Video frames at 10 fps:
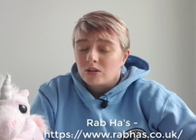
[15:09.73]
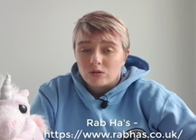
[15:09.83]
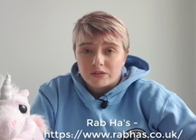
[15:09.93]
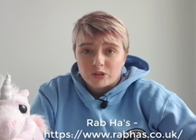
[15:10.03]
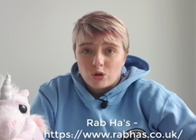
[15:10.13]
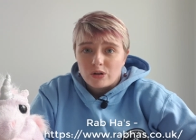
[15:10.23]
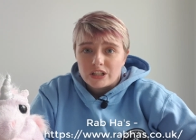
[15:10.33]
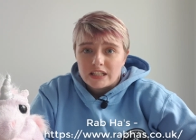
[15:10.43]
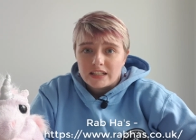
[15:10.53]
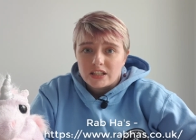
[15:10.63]
lots of
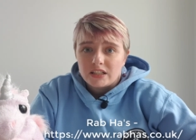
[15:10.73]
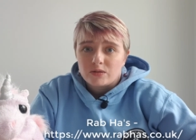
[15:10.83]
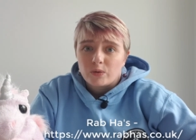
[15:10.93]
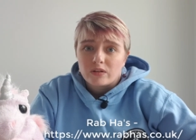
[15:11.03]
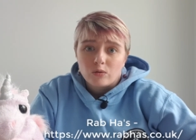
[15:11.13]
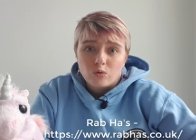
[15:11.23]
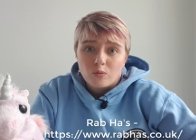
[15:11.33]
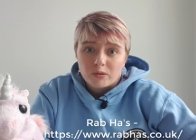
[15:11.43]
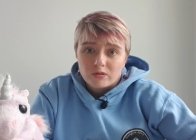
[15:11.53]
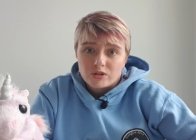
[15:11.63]
Scottish dishes with
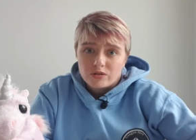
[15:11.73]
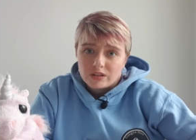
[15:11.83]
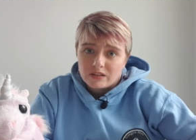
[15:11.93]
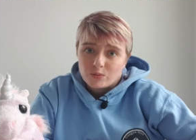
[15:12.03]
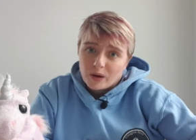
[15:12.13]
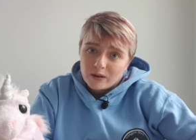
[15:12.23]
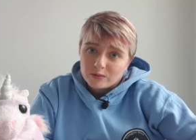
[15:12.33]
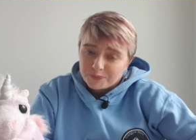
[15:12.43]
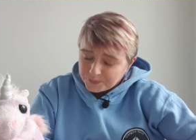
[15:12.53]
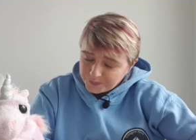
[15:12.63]
local produce as well.